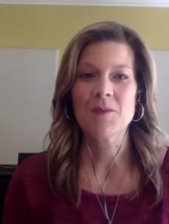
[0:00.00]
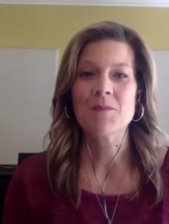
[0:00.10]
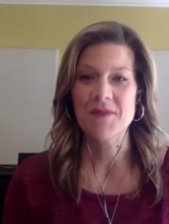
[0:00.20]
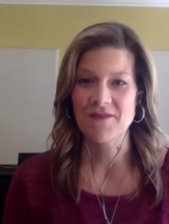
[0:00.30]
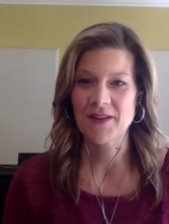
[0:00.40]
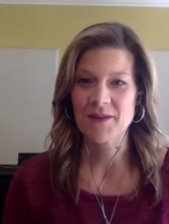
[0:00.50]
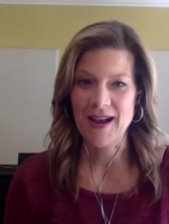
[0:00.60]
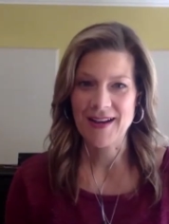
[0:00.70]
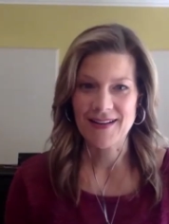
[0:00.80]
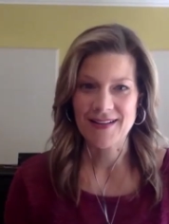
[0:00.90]
moving
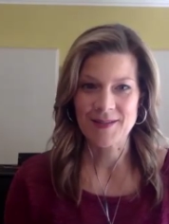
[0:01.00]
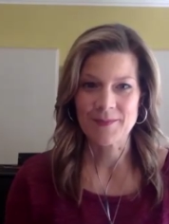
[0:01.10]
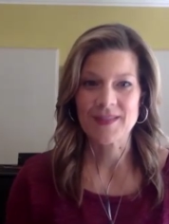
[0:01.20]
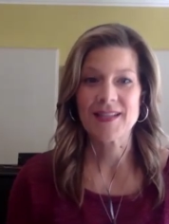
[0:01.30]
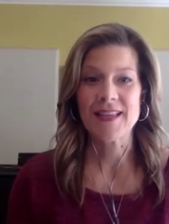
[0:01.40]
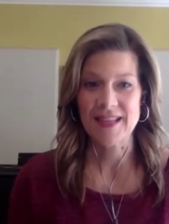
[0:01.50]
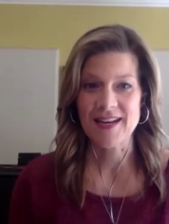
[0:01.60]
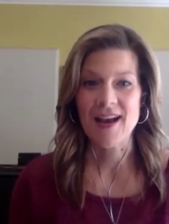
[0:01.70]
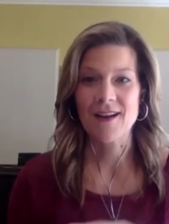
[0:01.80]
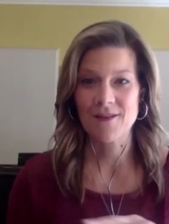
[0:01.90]
mechanisms in the
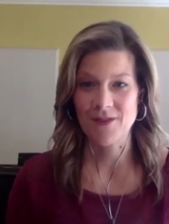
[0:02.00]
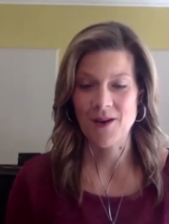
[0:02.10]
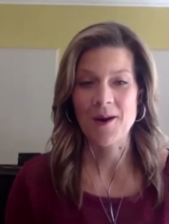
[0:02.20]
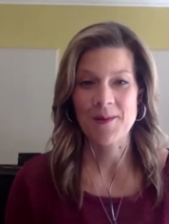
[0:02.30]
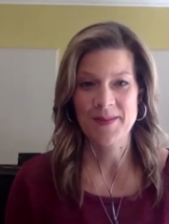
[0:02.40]
neck of the harp.